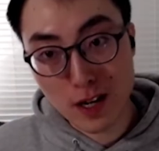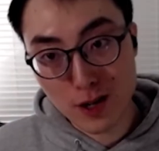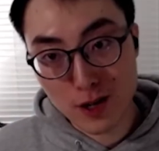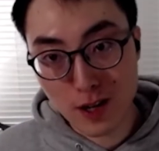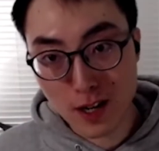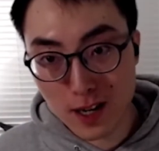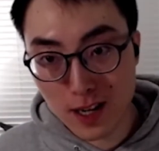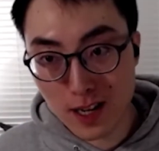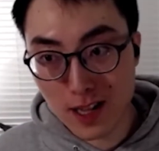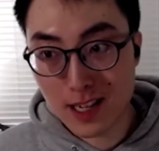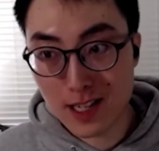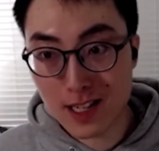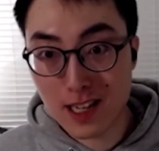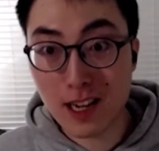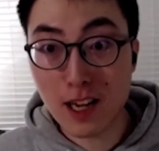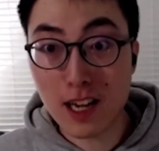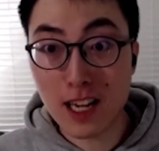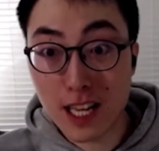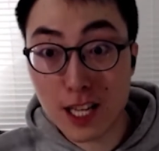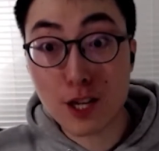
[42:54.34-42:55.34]
I started. It's
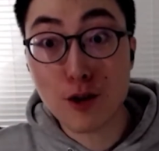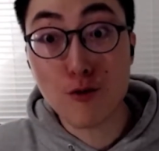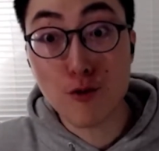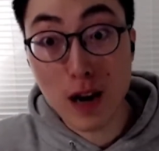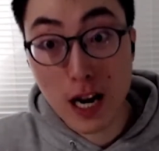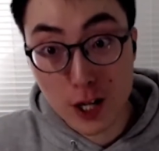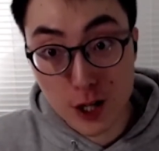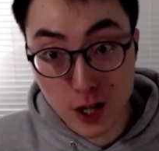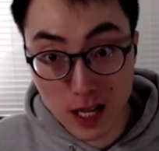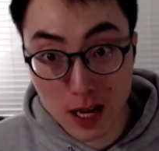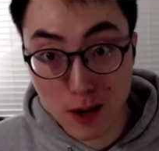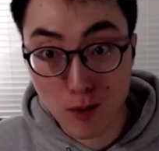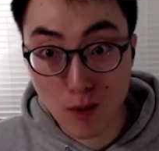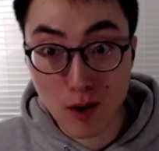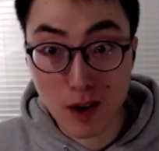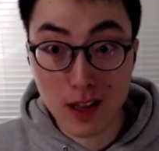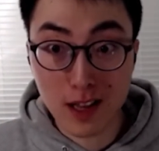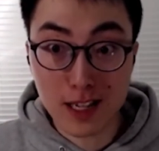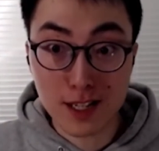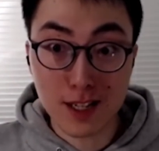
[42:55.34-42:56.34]
the interaction I
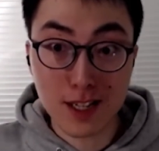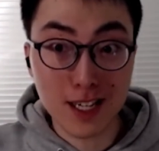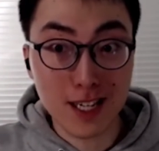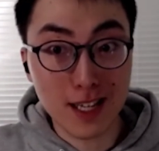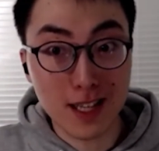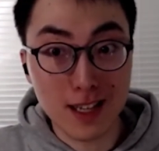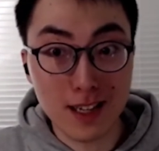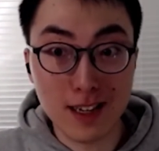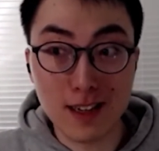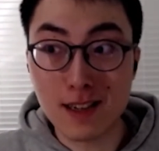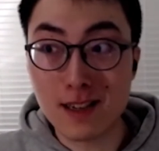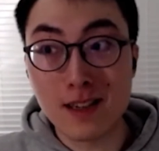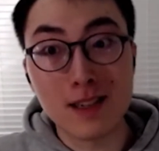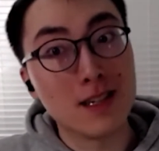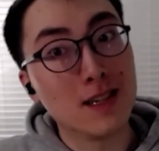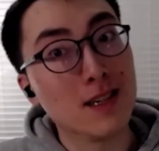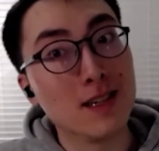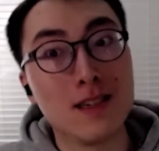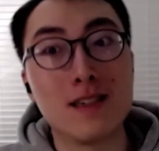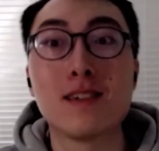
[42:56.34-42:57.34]
want. It's not the
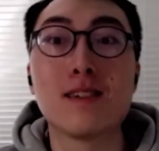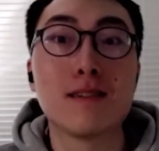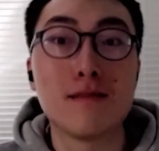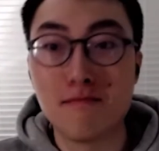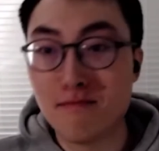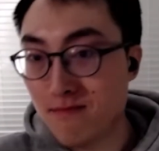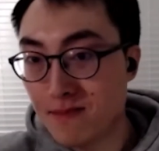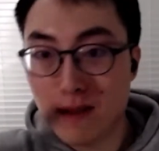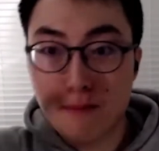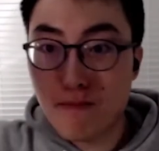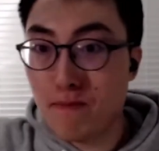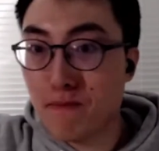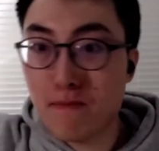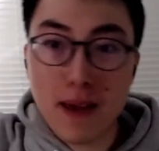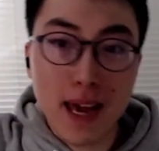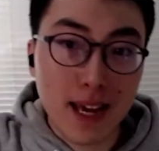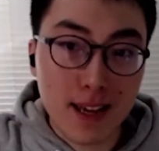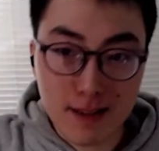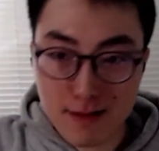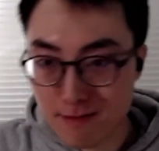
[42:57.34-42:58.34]
the
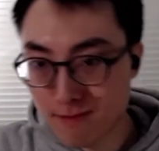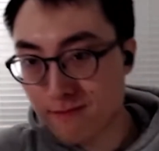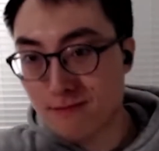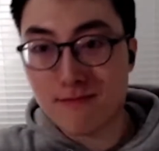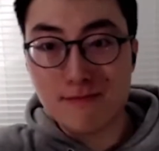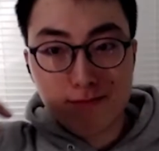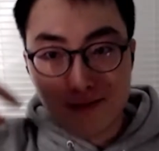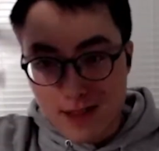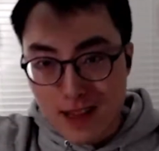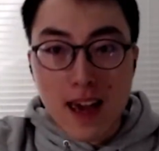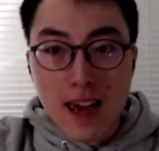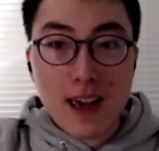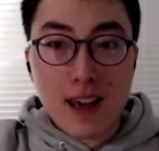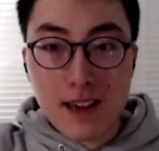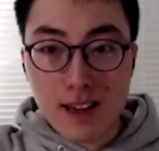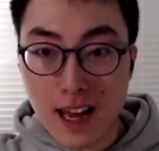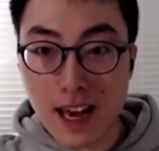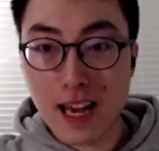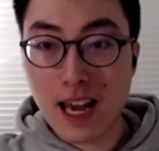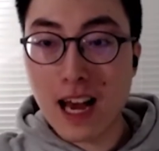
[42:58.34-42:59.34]
big
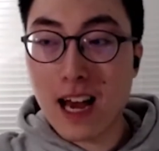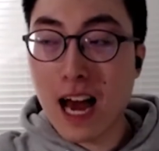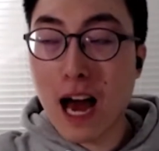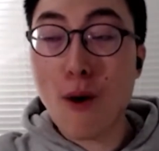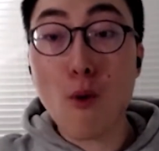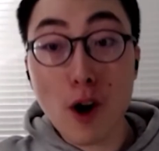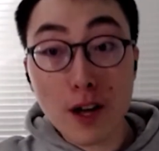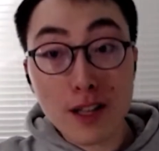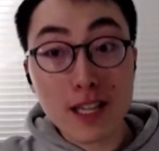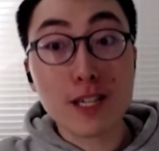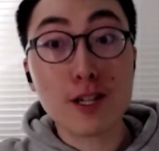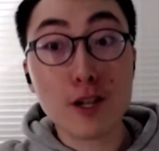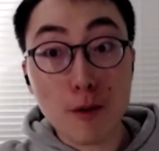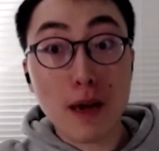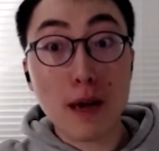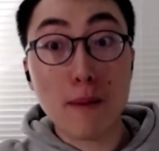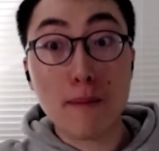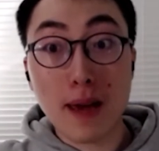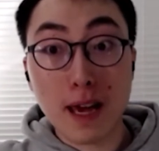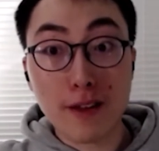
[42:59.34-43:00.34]
thing. Like I want this to
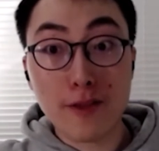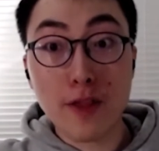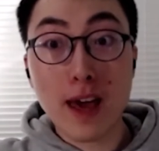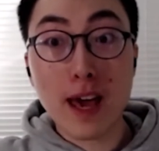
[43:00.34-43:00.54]
be a big